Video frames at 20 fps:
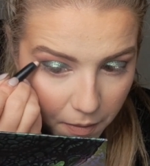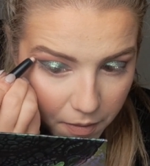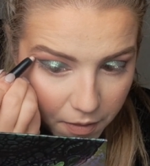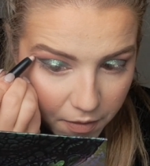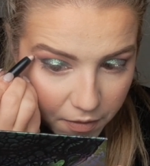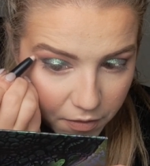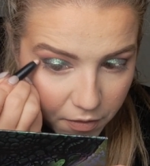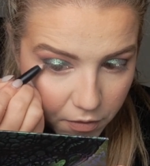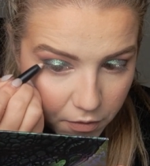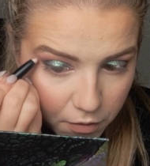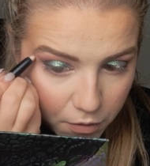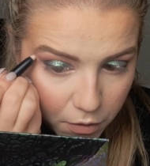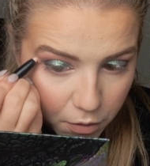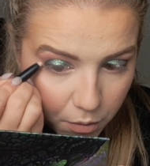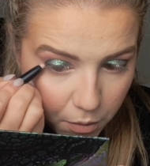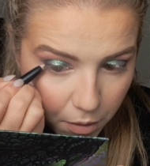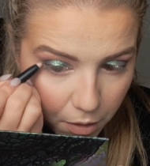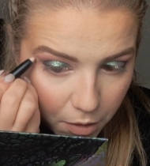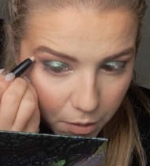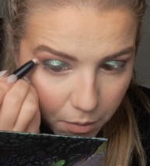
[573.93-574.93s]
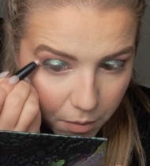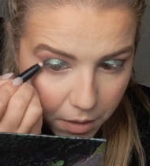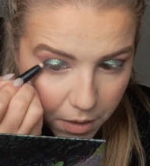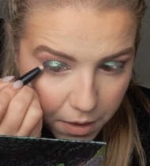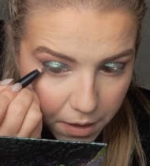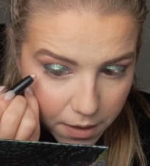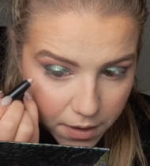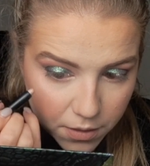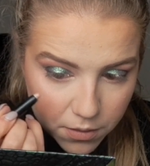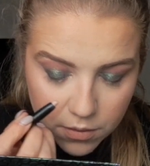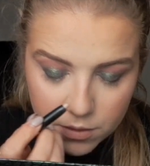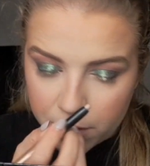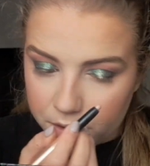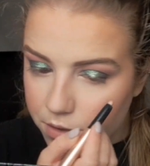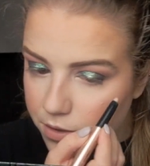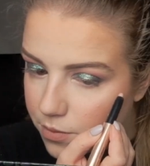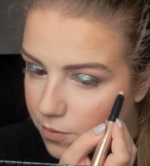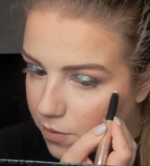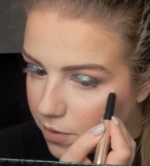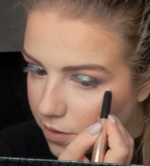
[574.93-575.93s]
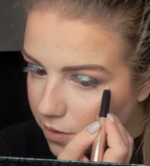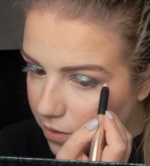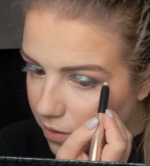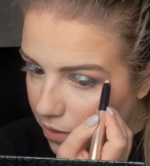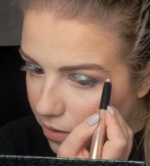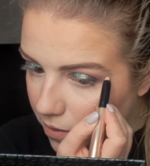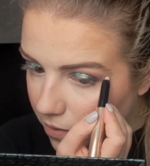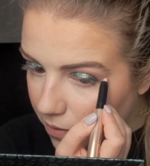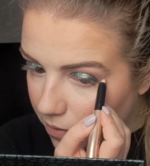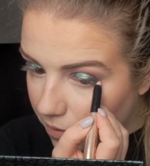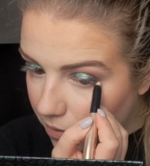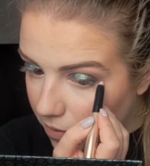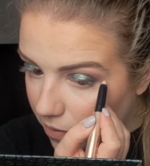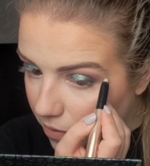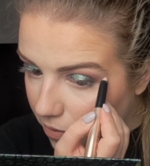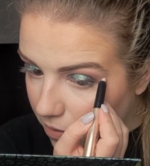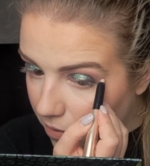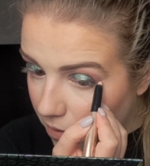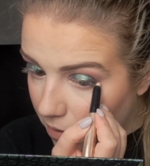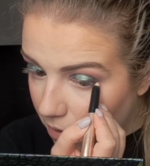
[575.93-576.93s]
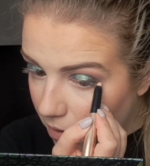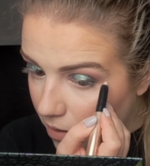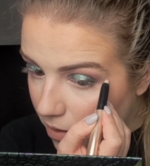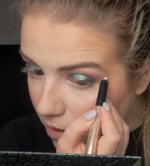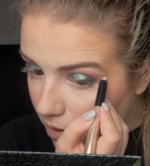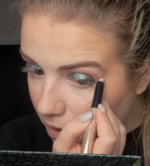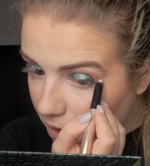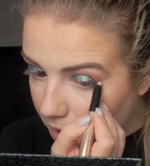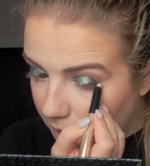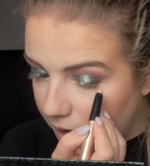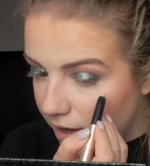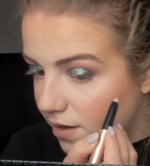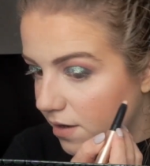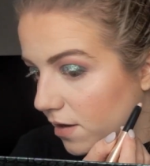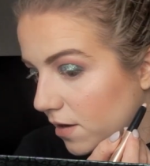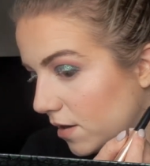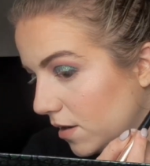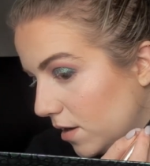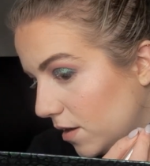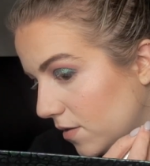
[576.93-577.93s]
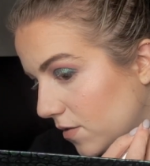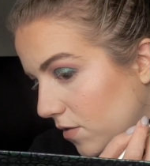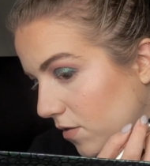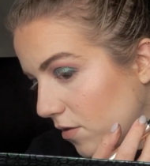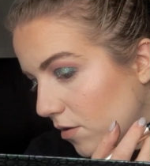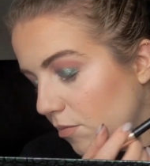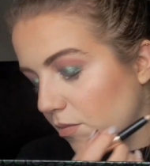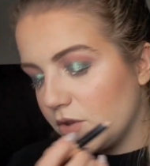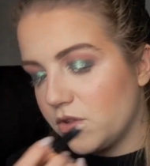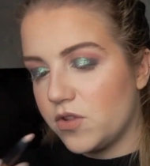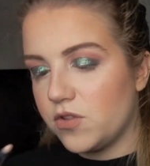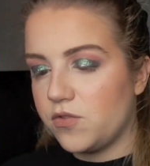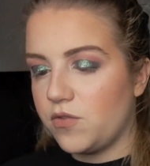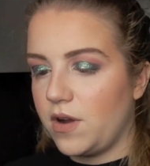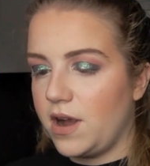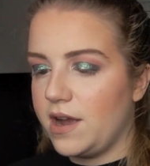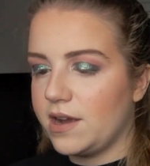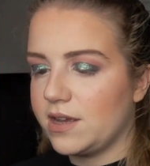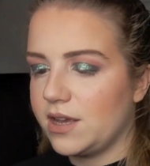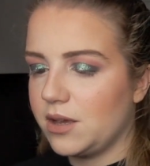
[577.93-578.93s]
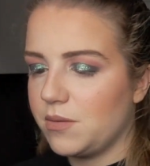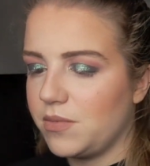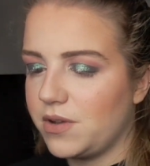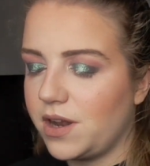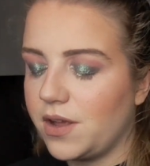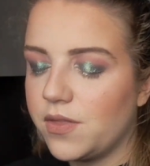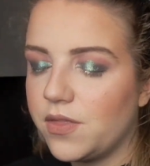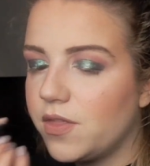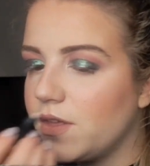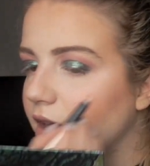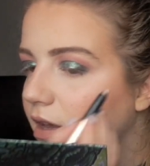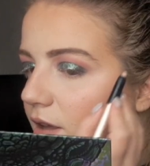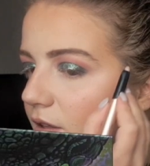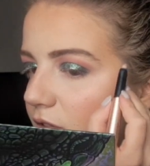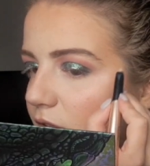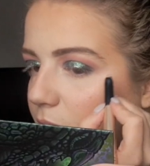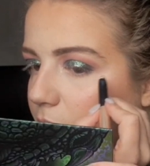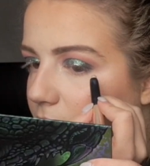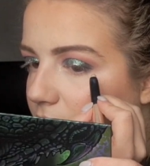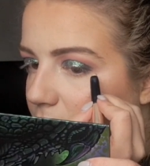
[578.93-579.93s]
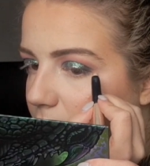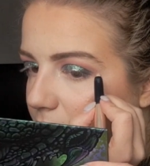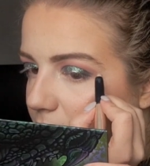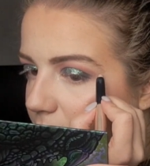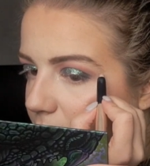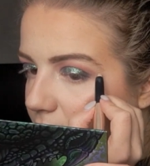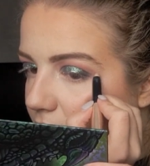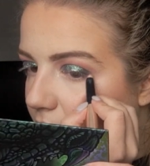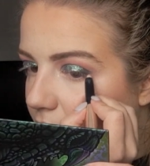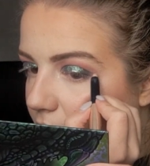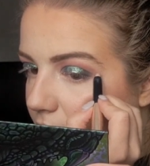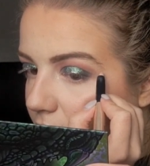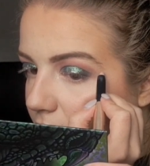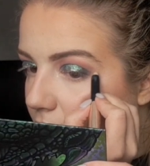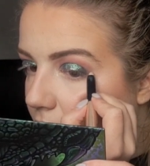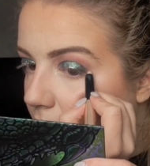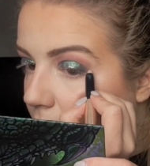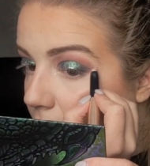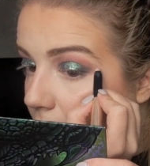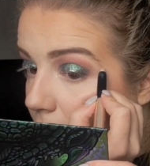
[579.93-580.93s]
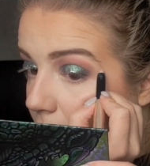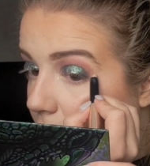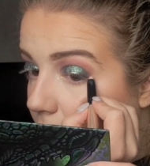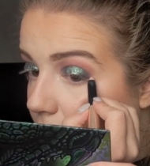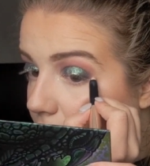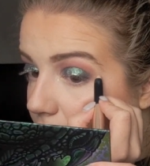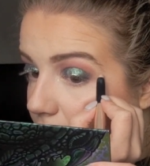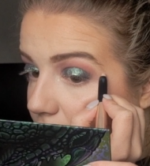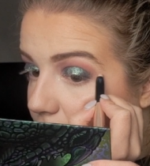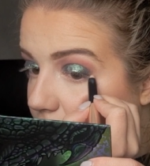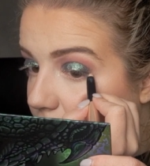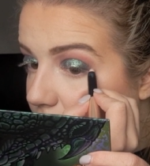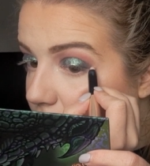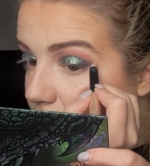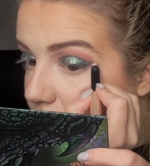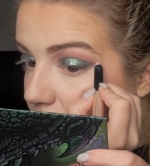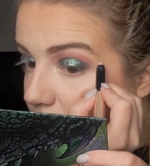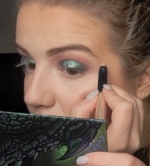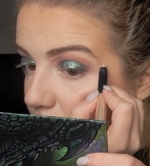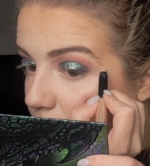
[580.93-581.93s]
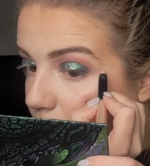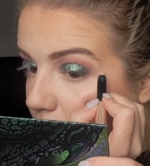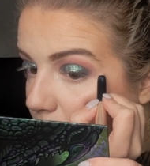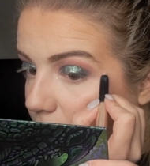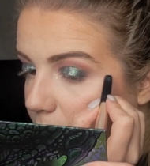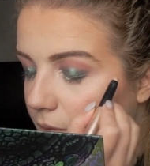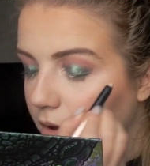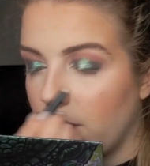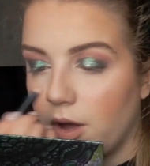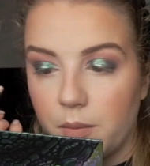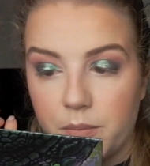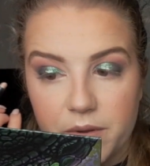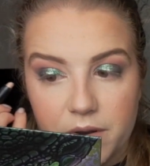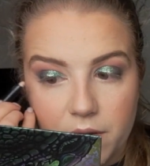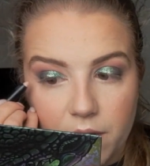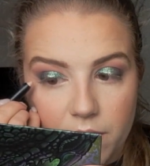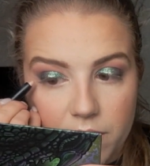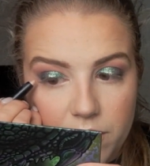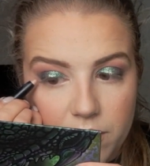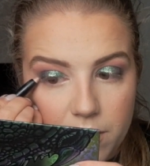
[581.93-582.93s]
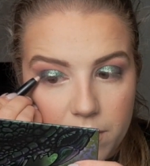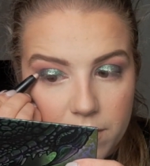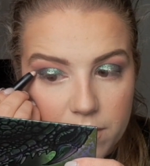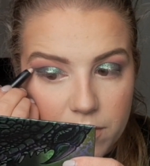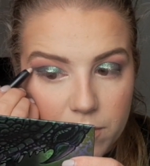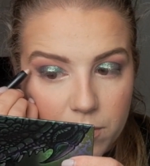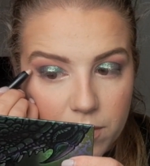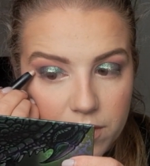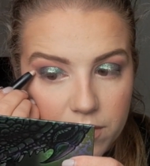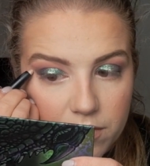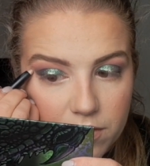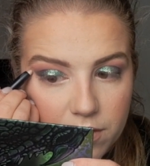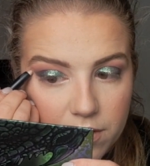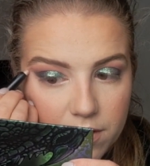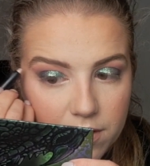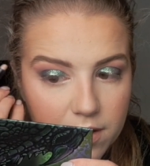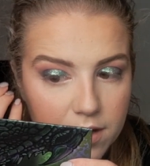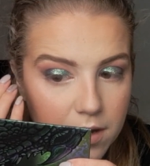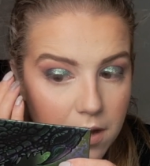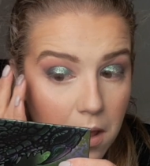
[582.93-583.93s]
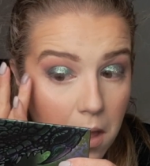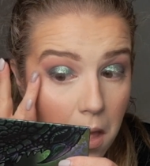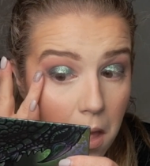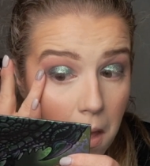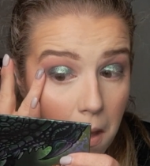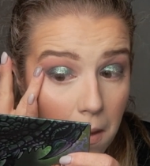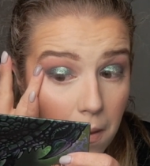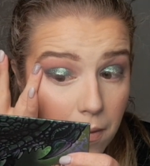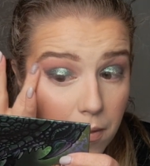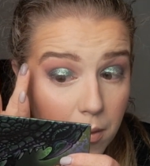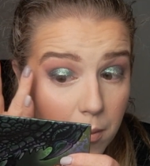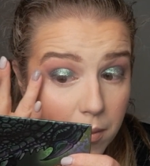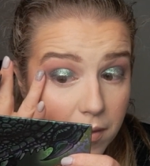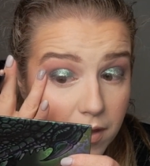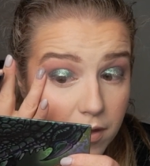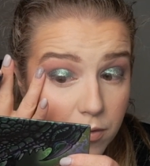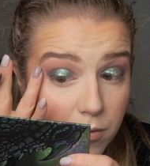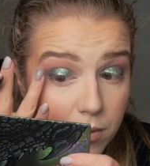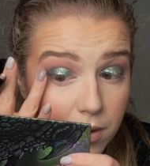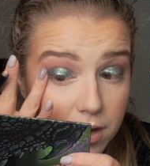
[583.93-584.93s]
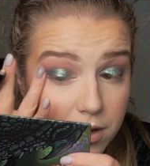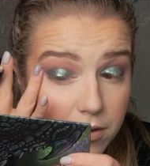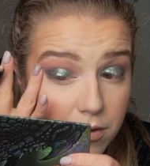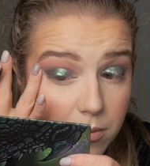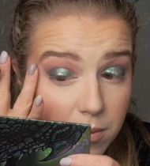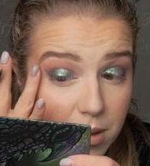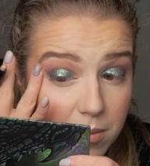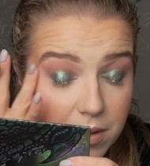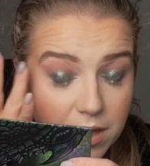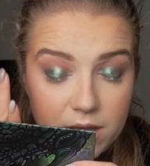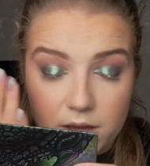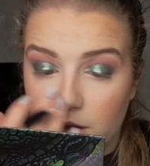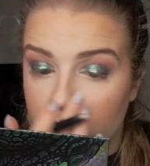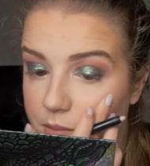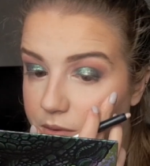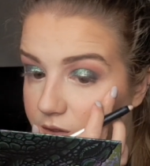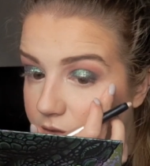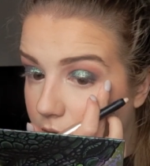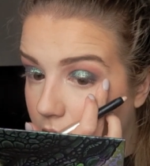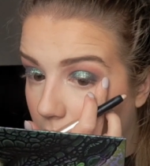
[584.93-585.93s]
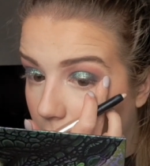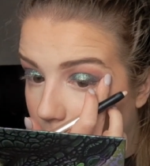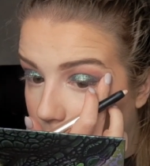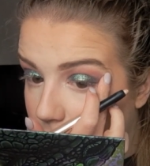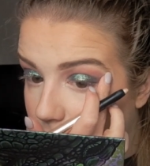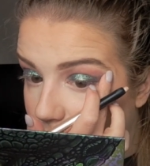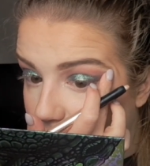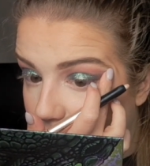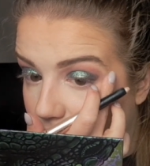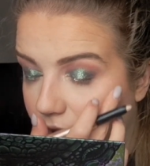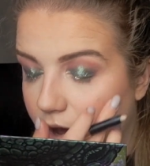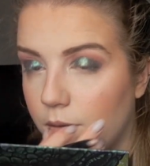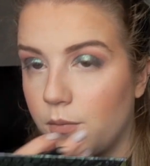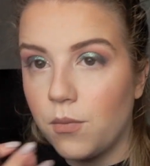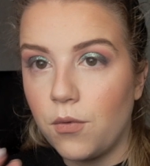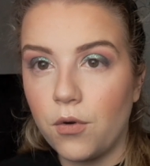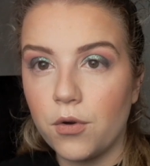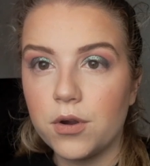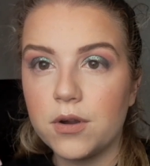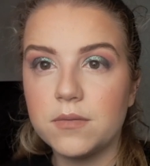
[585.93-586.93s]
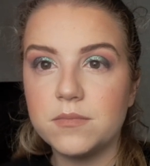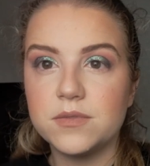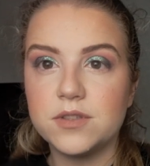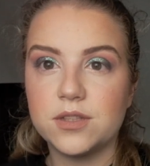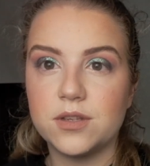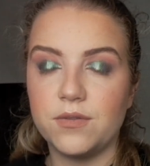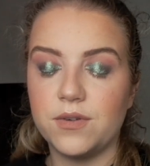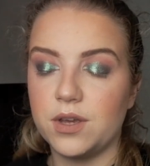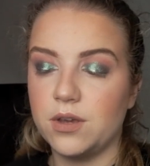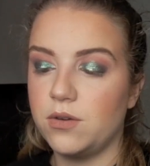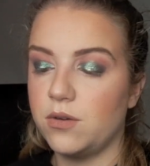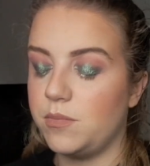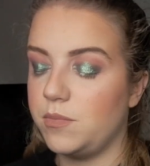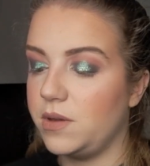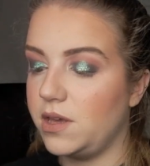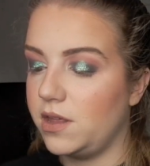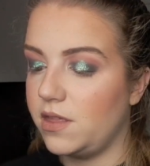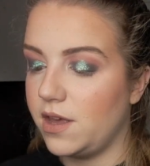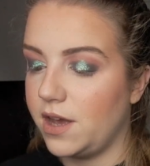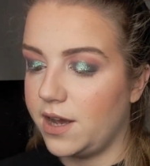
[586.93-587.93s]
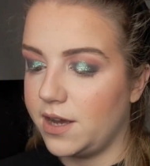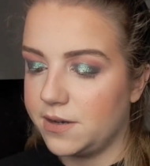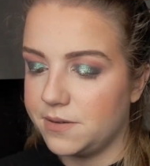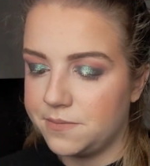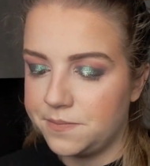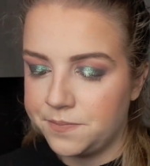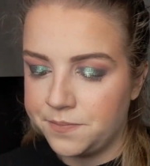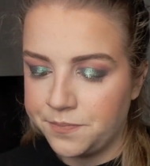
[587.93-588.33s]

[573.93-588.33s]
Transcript: This is a newer one. The older one, I didn't need so much dragging, but I think it's maybe because it still needs to warm up, and also it's winter, and the place where I do my makeup is not that warm, so it could be that